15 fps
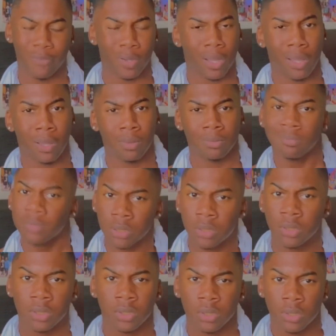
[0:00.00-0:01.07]
you know.
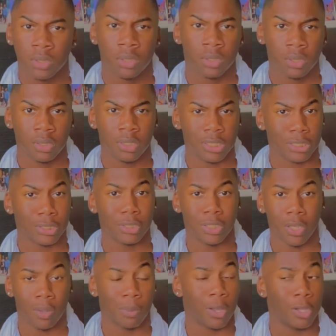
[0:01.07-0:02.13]
Just
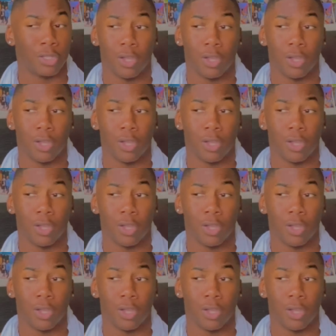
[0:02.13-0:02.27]
until cause